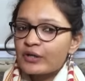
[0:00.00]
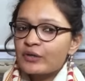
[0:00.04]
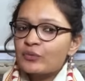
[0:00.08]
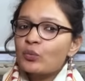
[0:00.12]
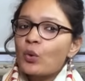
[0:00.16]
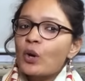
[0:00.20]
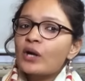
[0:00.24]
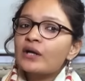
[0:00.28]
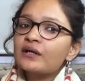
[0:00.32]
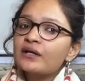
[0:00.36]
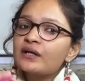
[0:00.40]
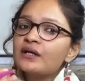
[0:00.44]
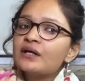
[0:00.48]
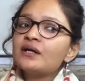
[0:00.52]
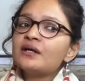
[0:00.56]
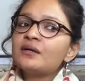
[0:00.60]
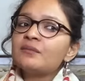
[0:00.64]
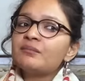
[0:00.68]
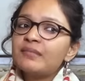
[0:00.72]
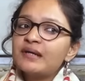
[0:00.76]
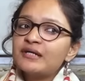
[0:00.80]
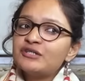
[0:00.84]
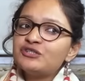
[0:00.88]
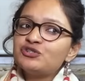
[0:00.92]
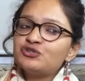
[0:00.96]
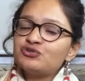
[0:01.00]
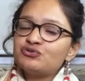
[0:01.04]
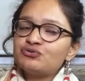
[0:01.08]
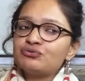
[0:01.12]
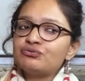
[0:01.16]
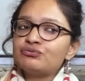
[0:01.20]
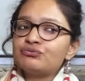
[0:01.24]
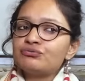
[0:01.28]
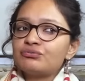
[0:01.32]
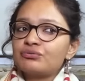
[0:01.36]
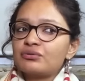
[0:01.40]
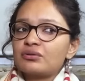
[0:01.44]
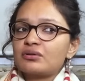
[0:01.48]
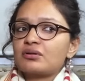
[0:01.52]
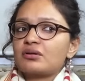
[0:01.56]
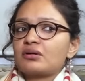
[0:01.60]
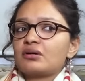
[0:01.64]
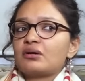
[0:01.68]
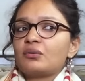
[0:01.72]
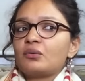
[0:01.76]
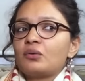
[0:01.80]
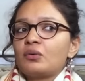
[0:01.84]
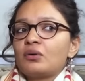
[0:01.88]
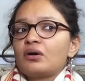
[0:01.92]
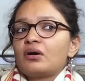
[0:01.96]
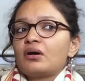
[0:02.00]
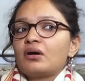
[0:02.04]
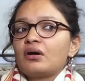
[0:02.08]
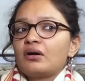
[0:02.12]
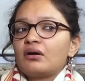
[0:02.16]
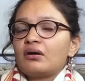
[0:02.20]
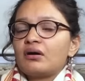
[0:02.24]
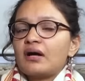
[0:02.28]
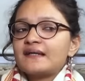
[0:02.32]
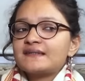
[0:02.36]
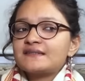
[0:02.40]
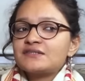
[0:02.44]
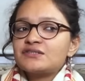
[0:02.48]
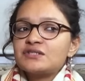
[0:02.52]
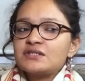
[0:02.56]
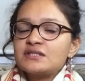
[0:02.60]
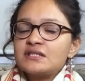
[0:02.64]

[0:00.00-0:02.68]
it what made you uh, as the a